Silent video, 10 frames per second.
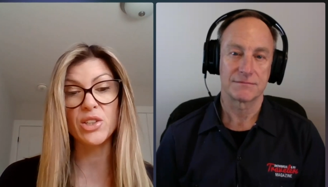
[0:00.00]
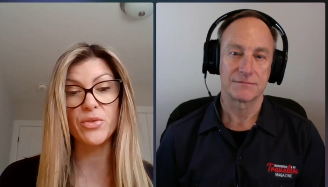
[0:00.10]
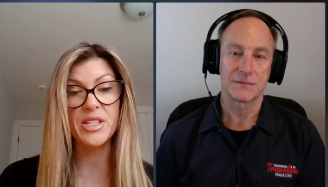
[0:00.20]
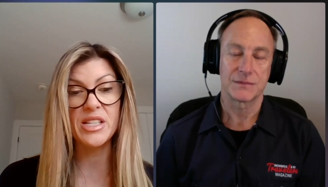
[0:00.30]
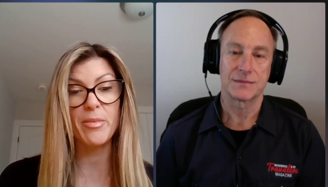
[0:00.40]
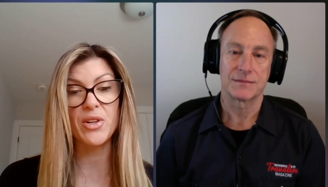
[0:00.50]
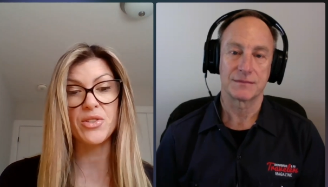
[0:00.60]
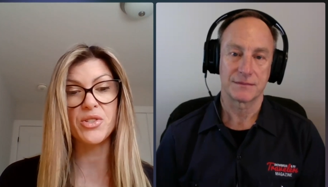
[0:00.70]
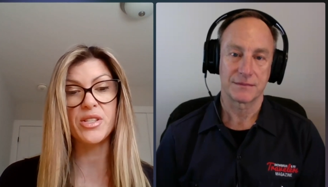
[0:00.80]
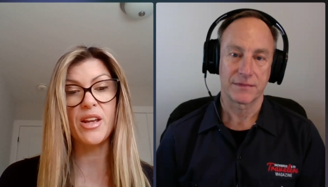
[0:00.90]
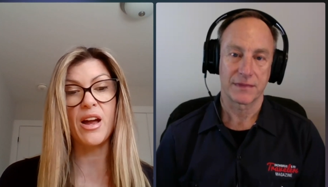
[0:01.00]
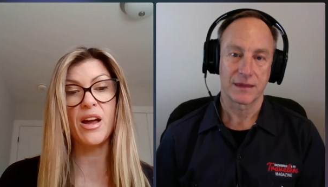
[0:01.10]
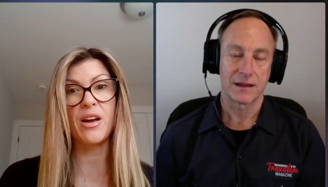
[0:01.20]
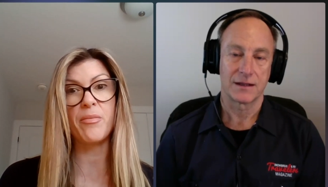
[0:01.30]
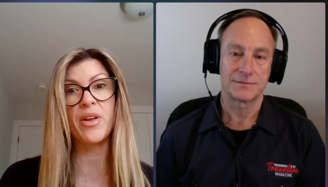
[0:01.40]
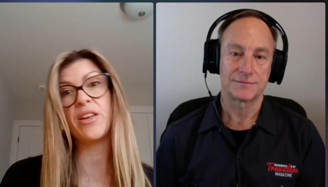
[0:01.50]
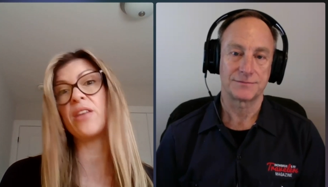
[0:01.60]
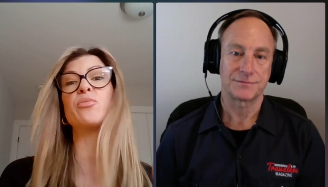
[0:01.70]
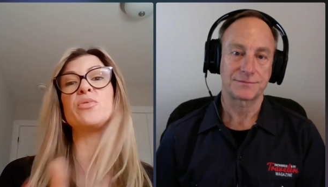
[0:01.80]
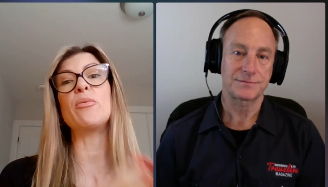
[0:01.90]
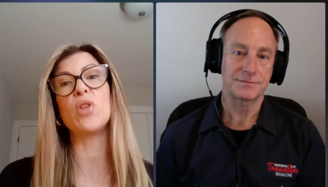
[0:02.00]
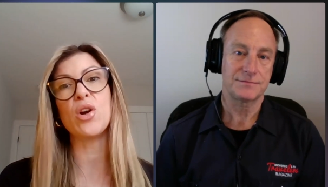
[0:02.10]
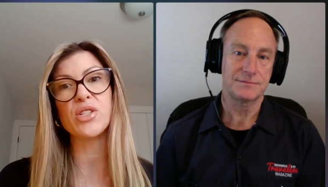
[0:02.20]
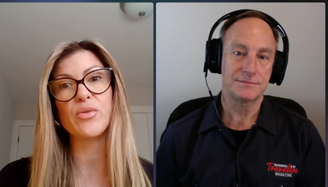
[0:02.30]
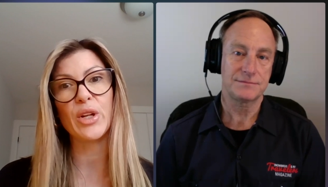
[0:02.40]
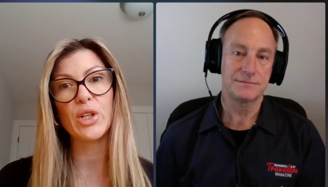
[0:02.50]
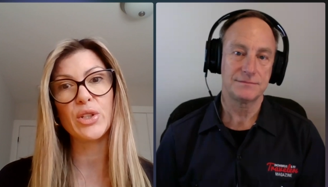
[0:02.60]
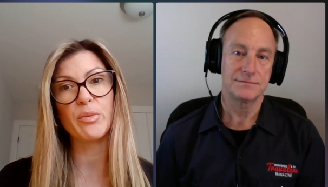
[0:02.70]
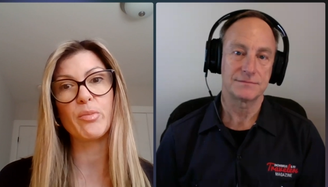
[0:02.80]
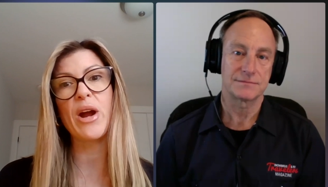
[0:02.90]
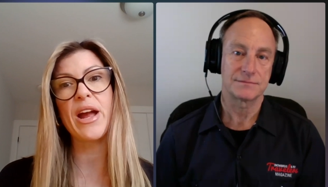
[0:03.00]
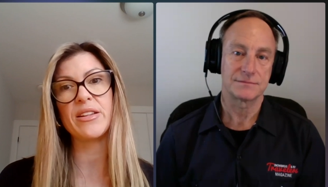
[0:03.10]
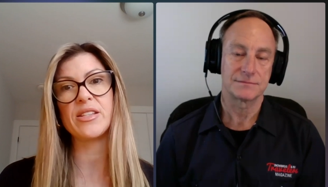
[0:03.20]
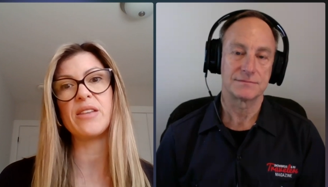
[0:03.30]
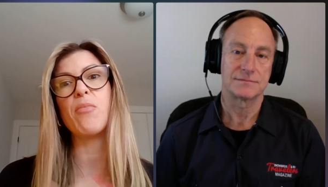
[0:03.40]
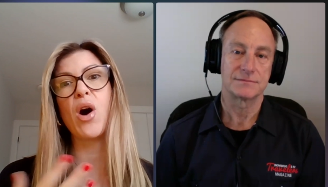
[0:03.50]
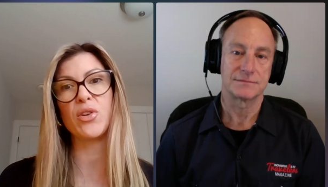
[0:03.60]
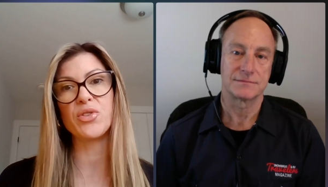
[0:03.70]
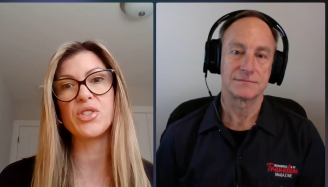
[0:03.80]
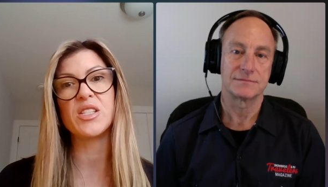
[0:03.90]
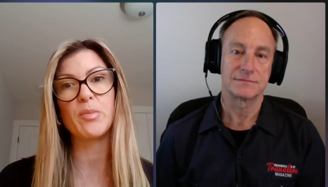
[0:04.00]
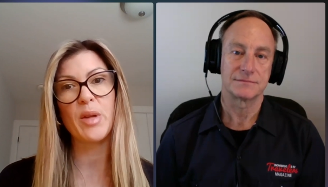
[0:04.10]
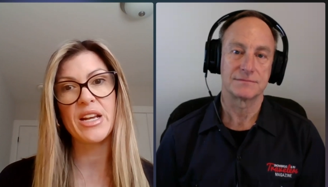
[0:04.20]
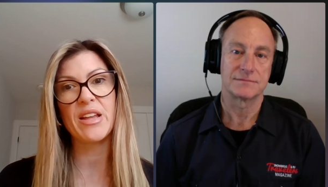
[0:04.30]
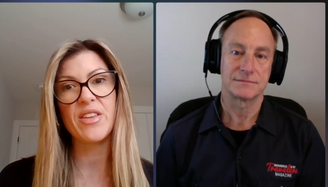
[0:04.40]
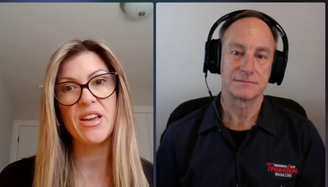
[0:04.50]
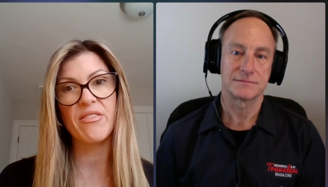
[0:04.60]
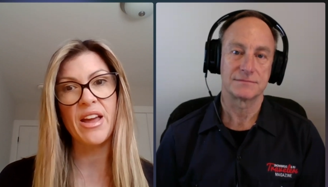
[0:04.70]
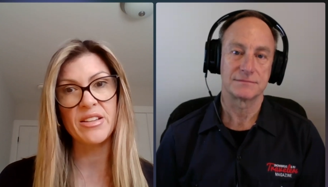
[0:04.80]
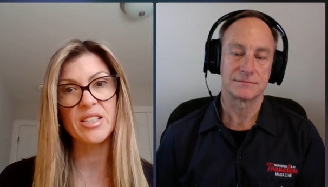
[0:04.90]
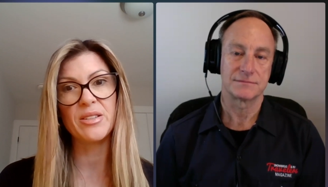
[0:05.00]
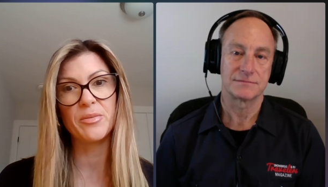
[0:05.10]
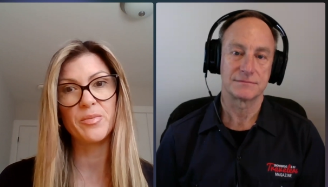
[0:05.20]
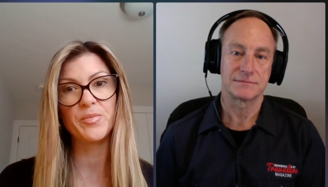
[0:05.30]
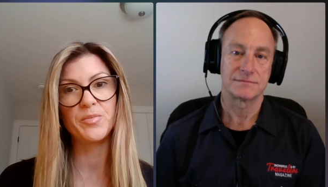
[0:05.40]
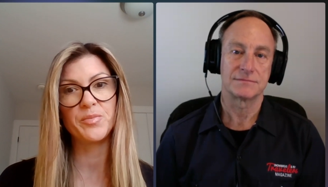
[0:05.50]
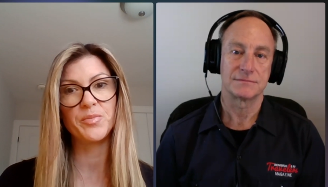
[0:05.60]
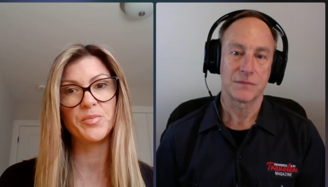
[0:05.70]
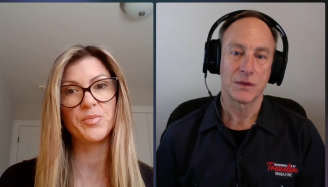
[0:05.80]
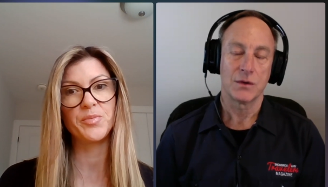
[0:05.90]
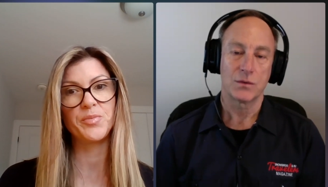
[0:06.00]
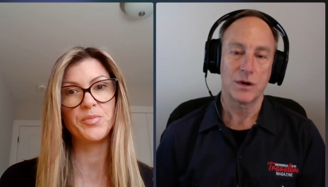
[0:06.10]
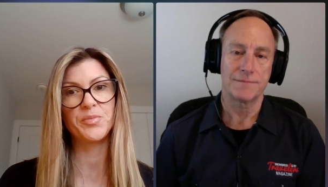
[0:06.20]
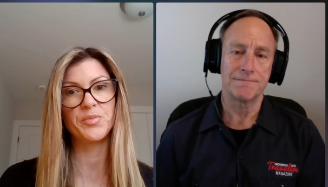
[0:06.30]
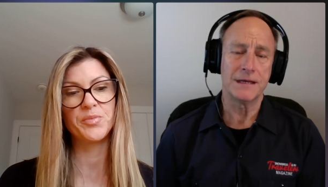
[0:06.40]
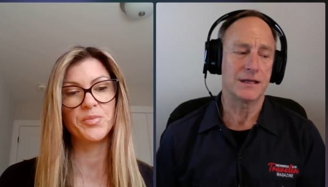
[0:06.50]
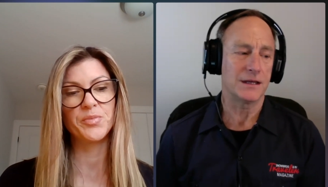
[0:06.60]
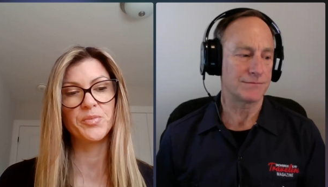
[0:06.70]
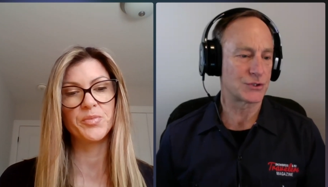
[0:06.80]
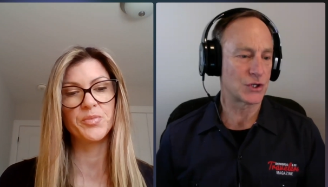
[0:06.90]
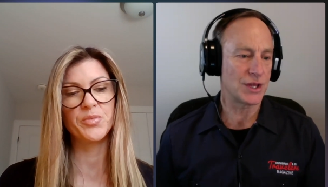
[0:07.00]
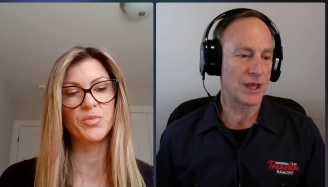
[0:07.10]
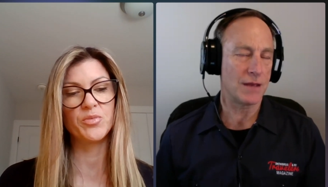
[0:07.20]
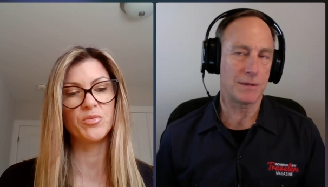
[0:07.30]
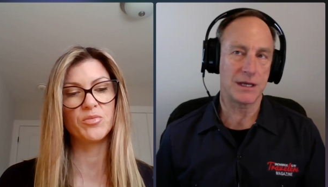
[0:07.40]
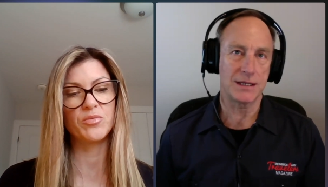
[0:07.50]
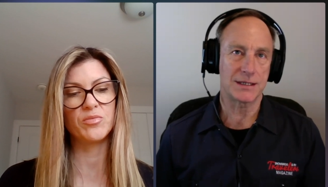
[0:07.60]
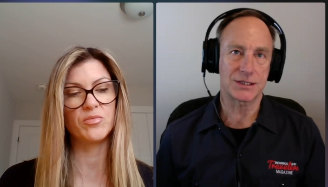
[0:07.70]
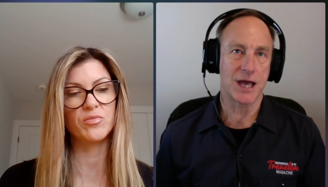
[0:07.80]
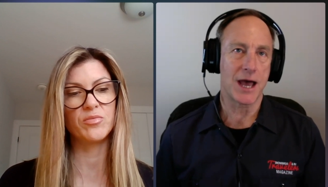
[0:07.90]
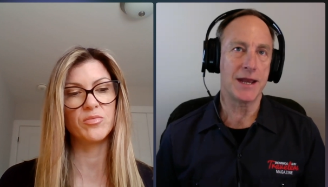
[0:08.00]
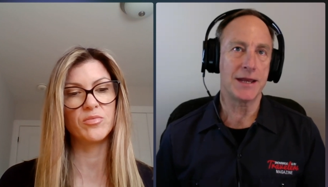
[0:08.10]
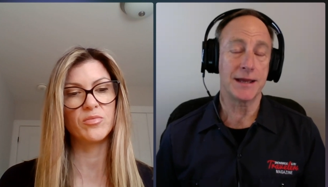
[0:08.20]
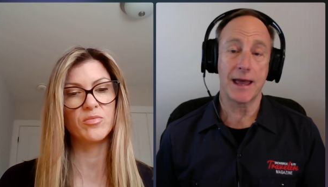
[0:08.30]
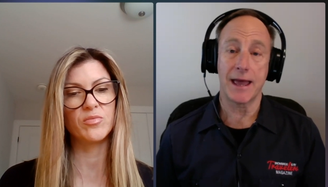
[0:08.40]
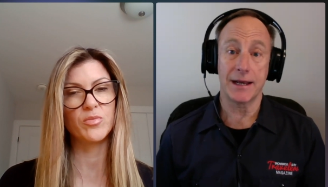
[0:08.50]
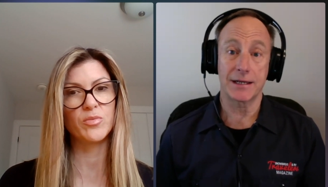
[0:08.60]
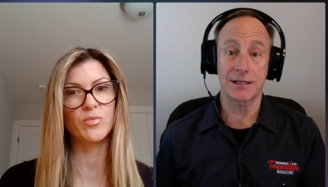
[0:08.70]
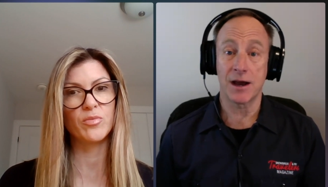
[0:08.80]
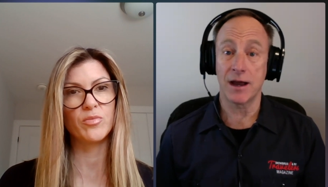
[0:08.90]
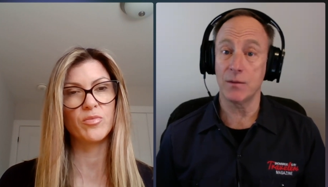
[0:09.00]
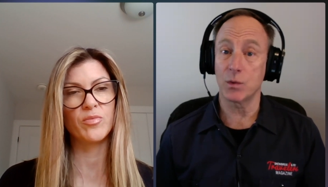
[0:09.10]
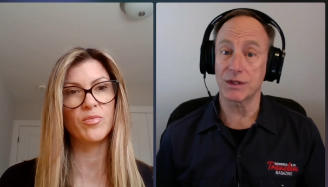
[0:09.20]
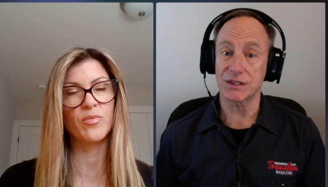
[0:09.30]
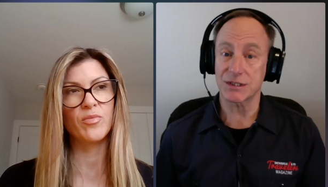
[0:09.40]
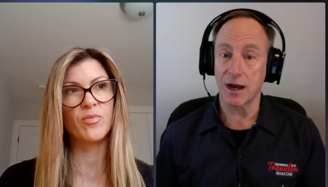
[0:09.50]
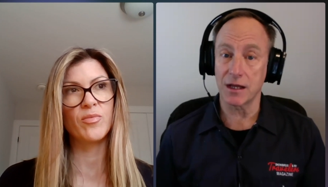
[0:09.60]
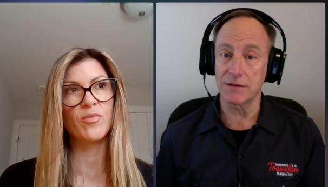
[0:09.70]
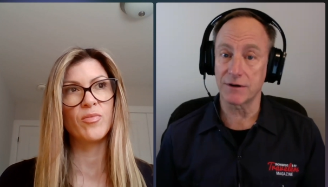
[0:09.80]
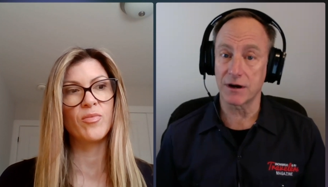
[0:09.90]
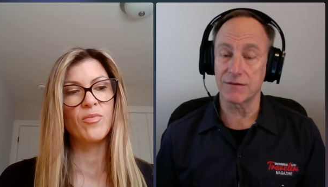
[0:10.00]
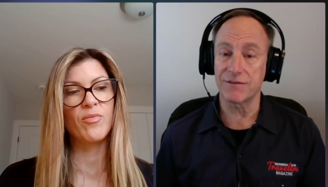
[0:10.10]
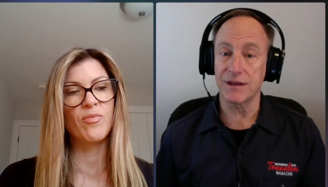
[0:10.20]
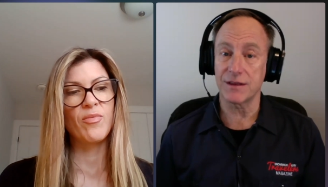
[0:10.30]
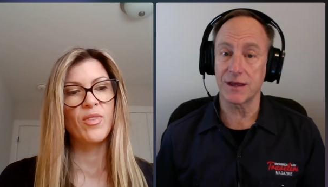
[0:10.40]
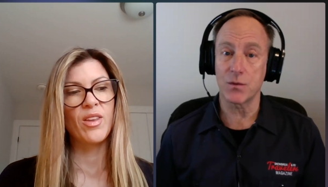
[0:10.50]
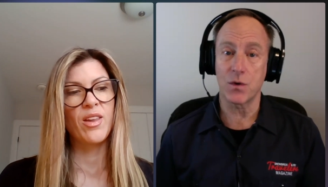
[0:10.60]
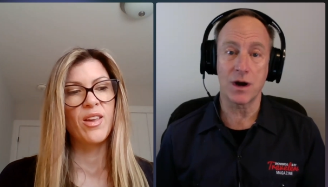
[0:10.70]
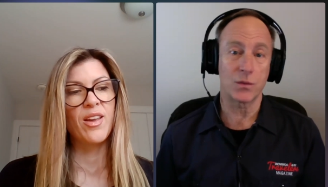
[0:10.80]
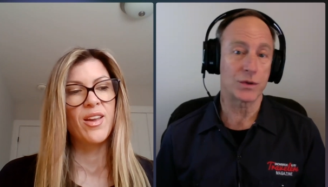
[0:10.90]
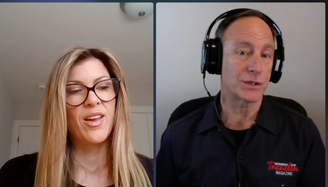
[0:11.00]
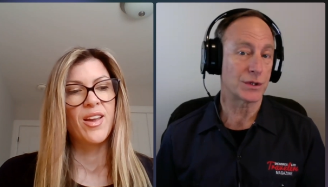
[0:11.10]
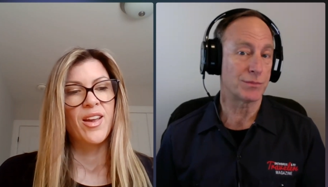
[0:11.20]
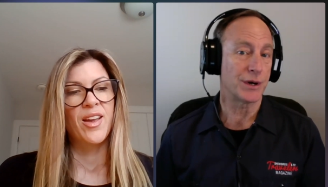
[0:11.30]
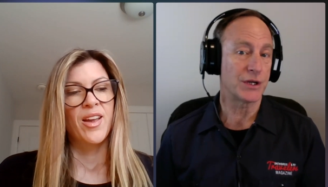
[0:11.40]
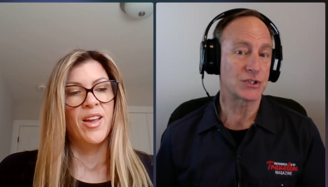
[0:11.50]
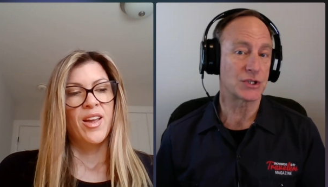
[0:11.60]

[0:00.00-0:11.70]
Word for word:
Speaker 1: dealer exhibitors. Um, it, that will also include brands and models displayed at the event.
Speaker 2: Right. Uh, should they be deciding ahead of time what style of RV they want, what their budget